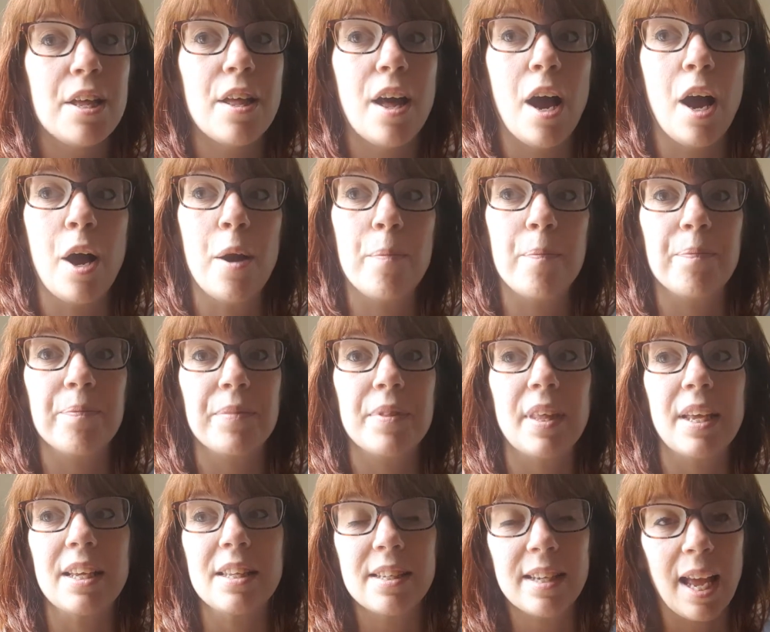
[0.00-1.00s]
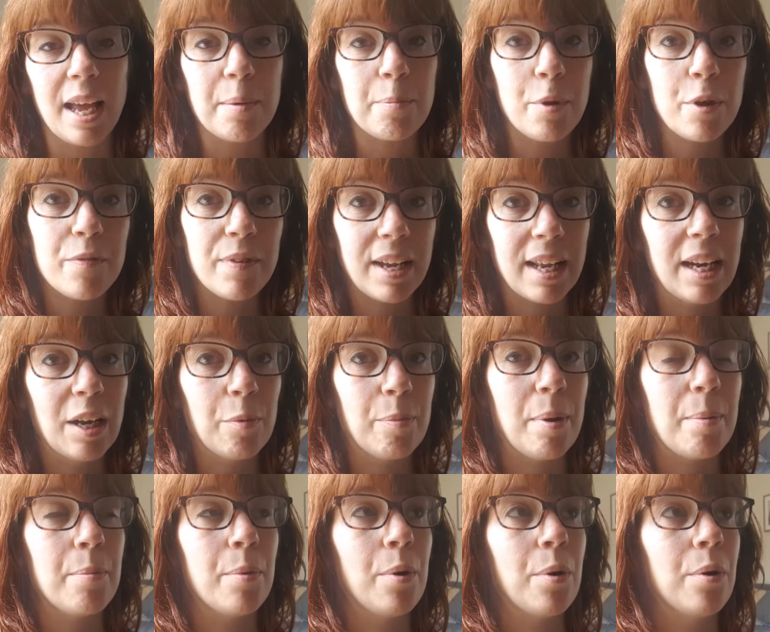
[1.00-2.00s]
things getting moving a little bit
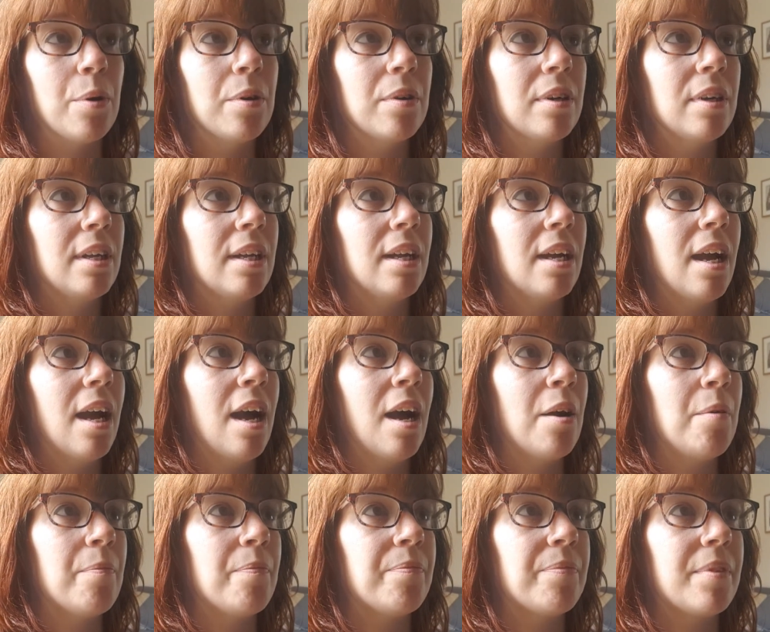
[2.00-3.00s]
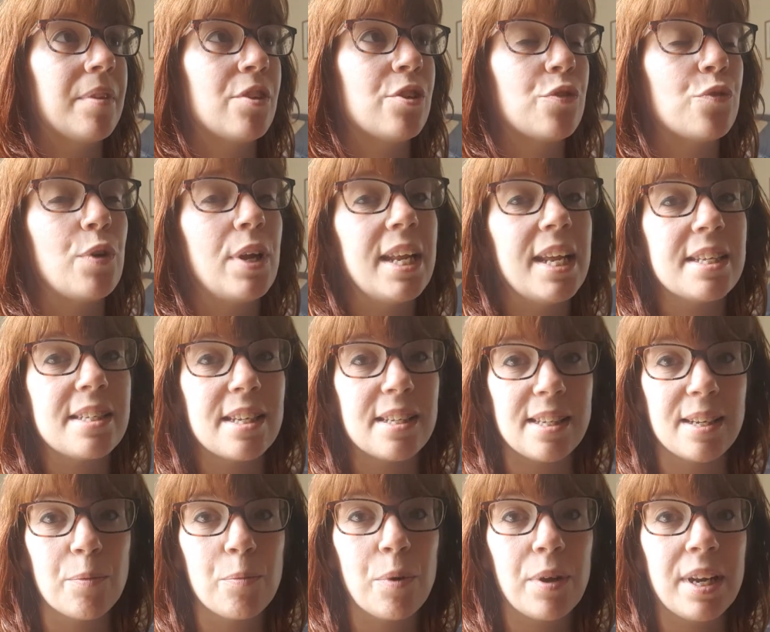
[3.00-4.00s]
more, just really
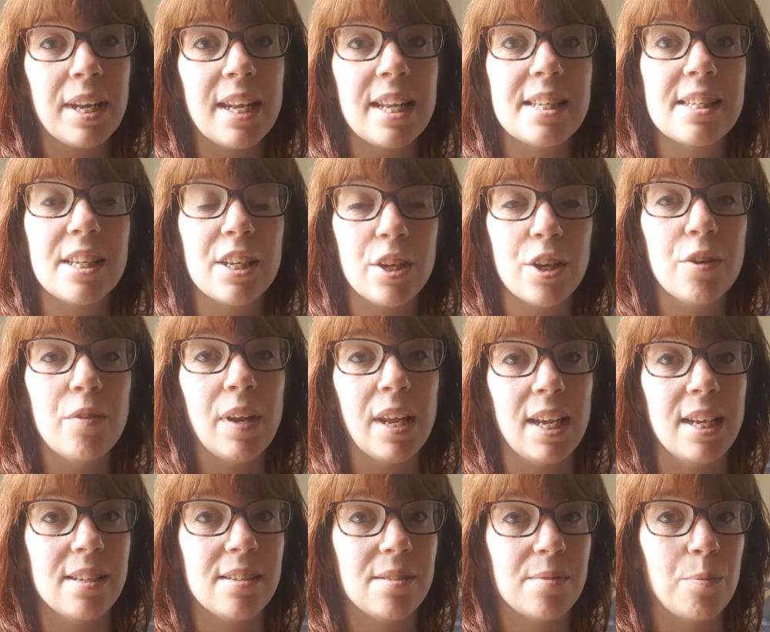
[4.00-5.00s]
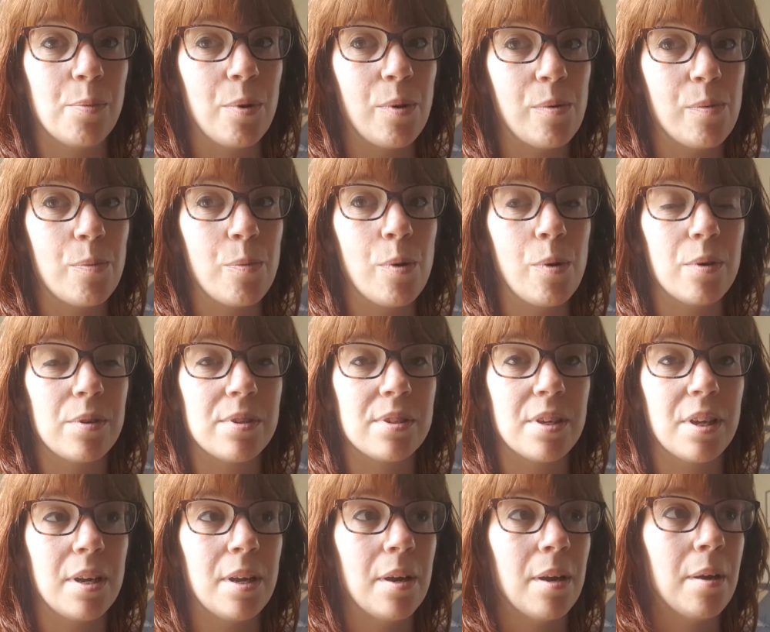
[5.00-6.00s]
assessing what it is that you need, what's
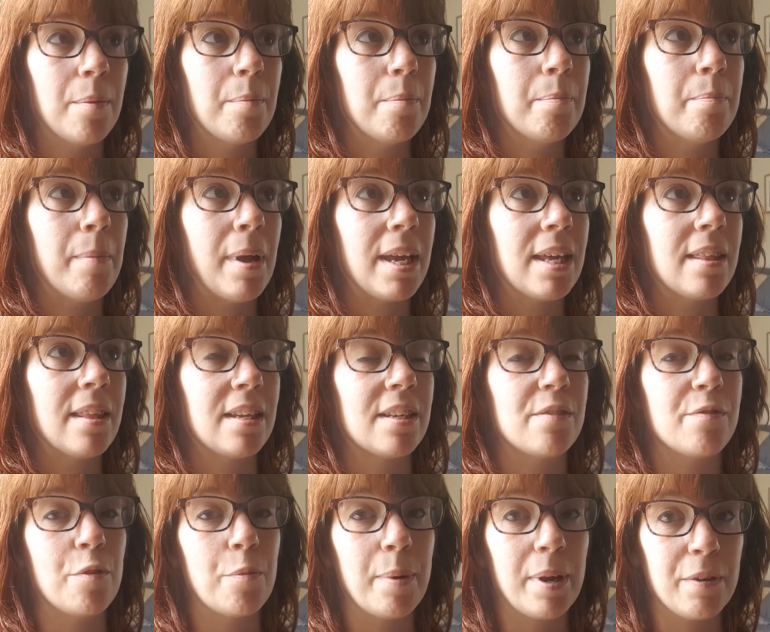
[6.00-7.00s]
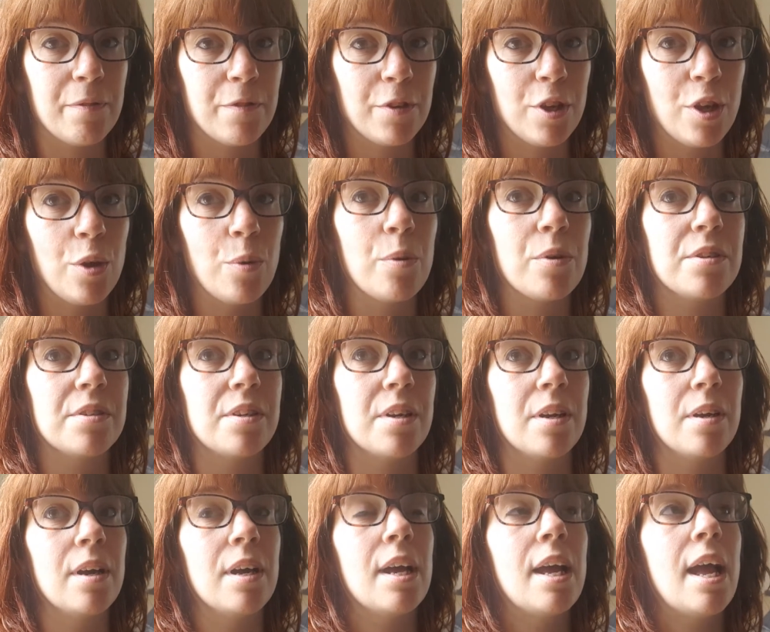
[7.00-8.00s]
going to make things feel better for you, what's going
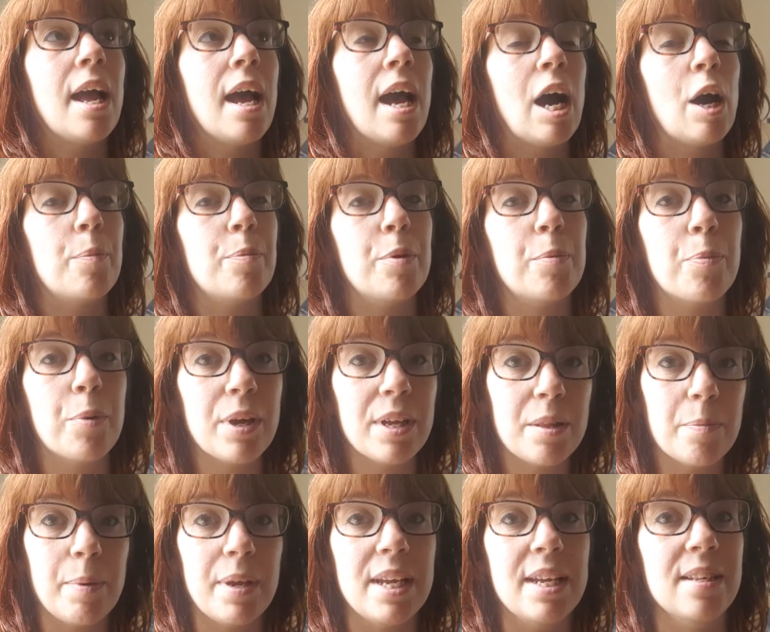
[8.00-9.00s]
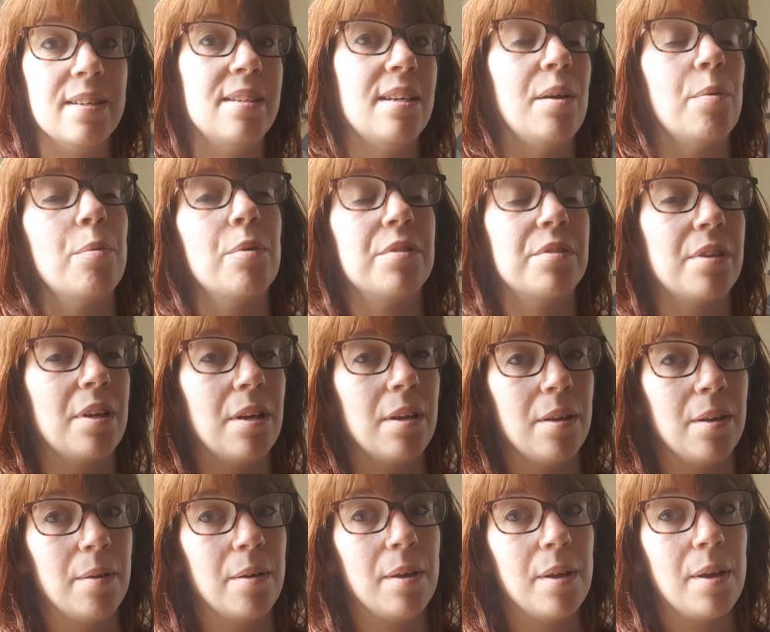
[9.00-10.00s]
to help you breathe a bit easier, what's going to